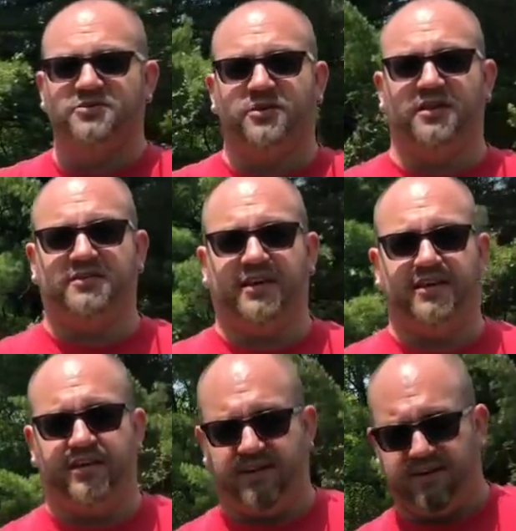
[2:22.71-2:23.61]
So I like to add
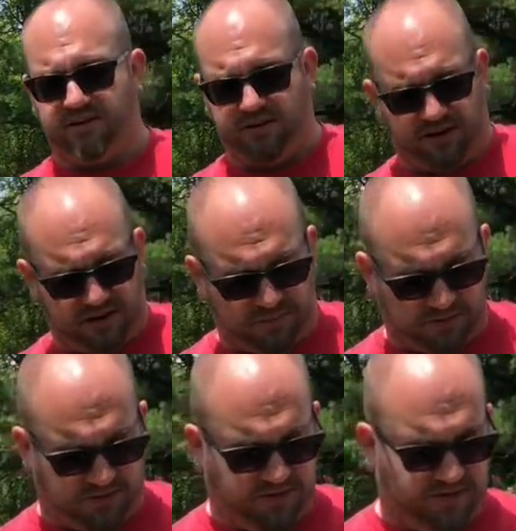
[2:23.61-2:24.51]
a ninety degree
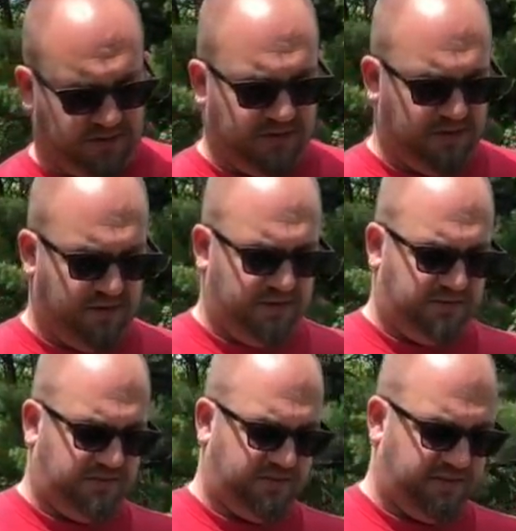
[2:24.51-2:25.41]
coupler
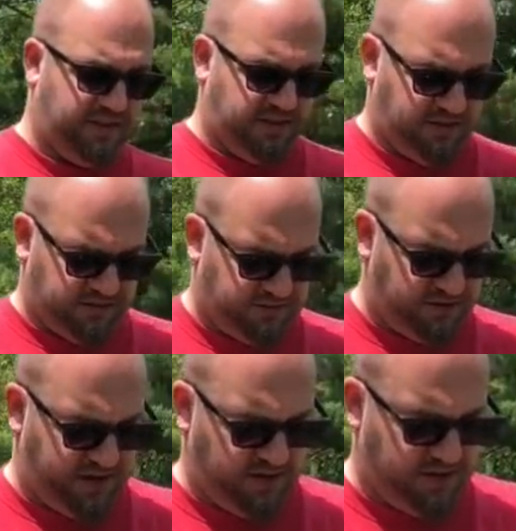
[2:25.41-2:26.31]
just to take a little
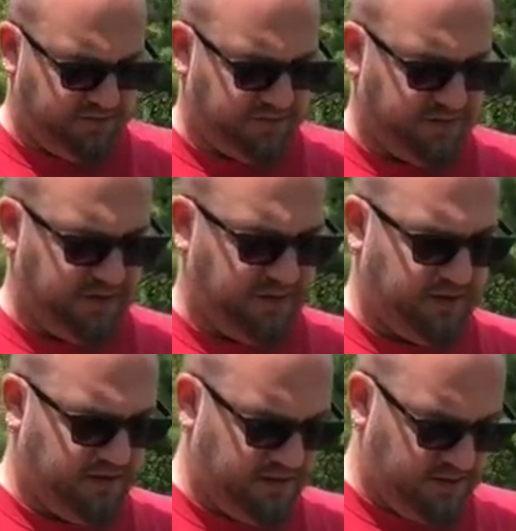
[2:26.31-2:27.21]
strain off of the
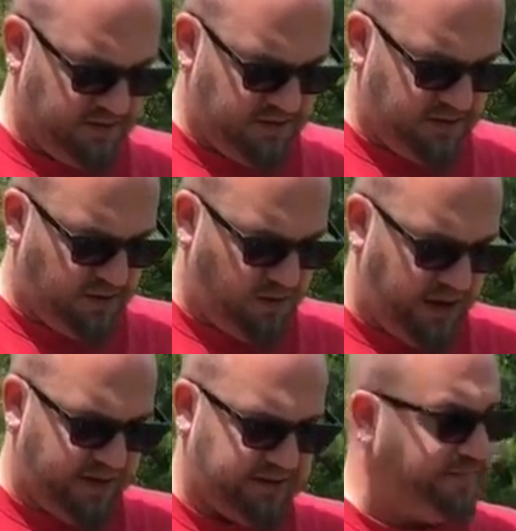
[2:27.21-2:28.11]

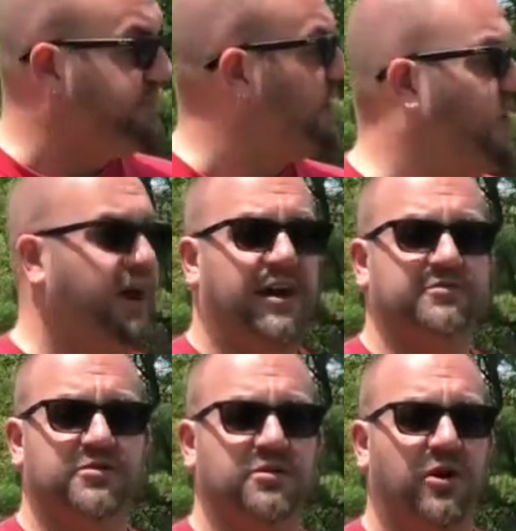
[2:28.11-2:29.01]
coax. You don't
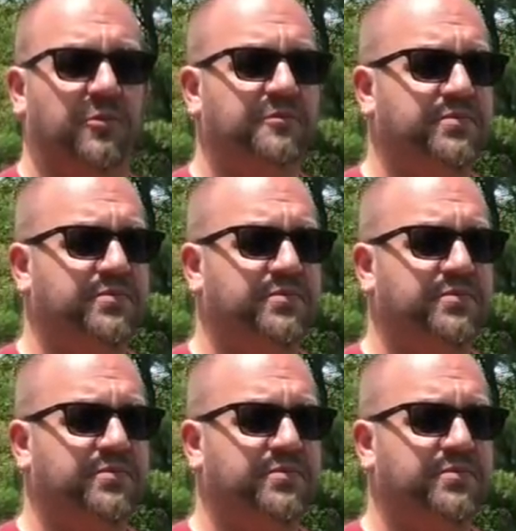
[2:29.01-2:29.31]
have to, though.